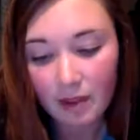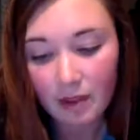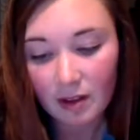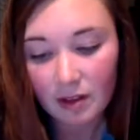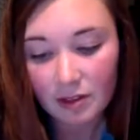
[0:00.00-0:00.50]

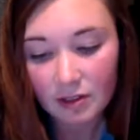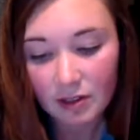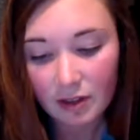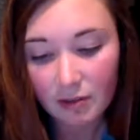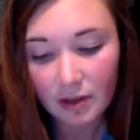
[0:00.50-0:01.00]
So
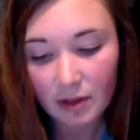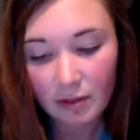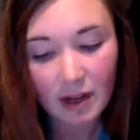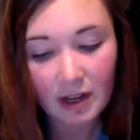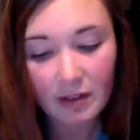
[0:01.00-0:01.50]
they were
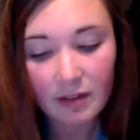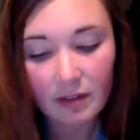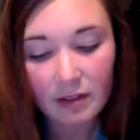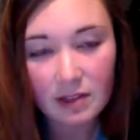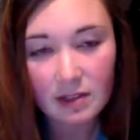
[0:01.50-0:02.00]
kind of having
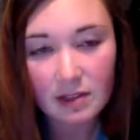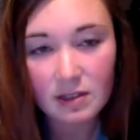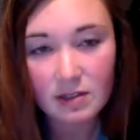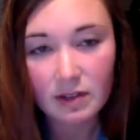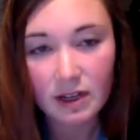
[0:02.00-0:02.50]
that sense of
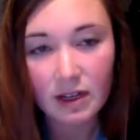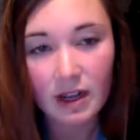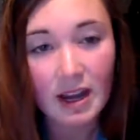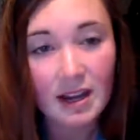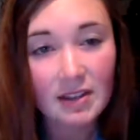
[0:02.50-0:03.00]
like a
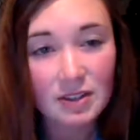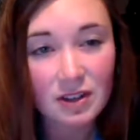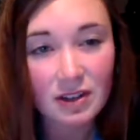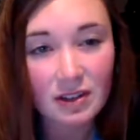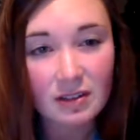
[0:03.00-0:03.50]

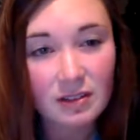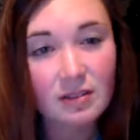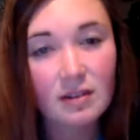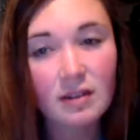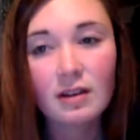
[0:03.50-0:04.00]
hands-on,
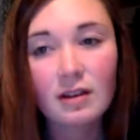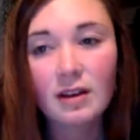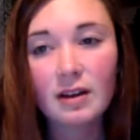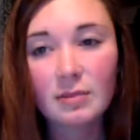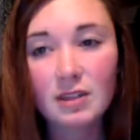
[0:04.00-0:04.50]

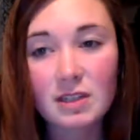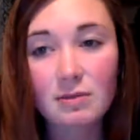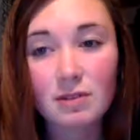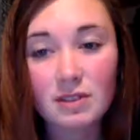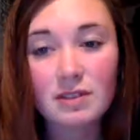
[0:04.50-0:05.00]
because they were
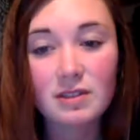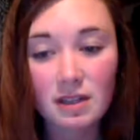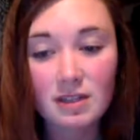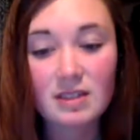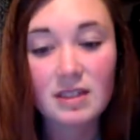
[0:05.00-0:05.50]

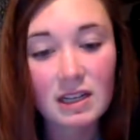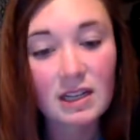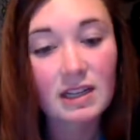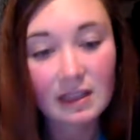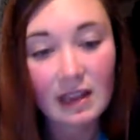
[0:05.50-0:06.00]
seeing
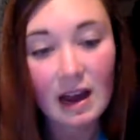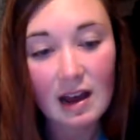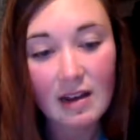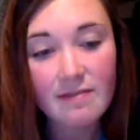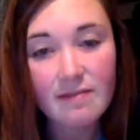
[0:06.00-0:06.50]
it
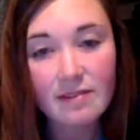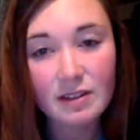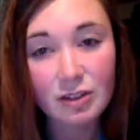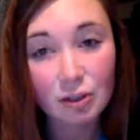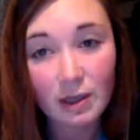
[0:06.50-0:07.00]
live and
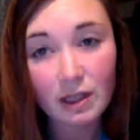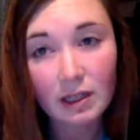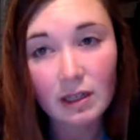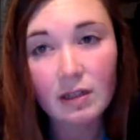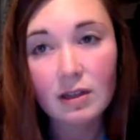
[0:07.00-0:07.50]
doing
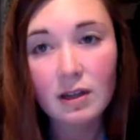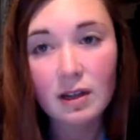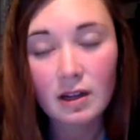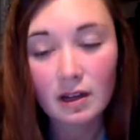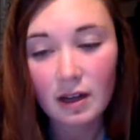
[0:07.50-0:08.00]
it.
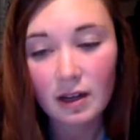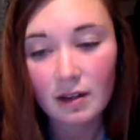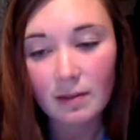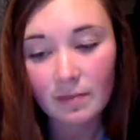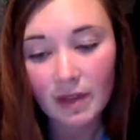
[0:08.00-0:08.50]

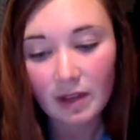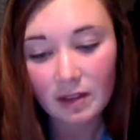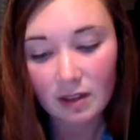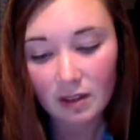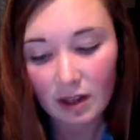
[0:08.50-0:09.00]
And I
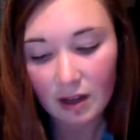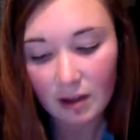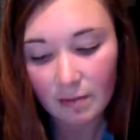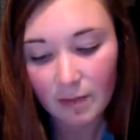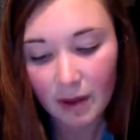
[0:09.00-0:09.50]
think that
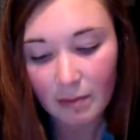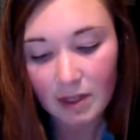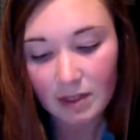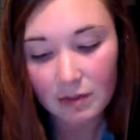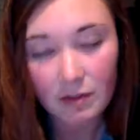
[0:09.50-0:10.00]
made
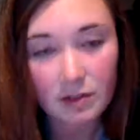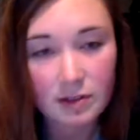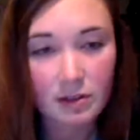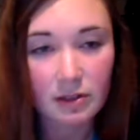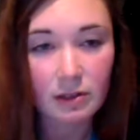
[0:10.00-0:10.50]
a difference
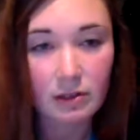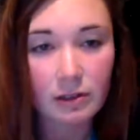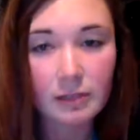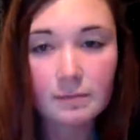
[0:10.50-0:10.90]
in their learning.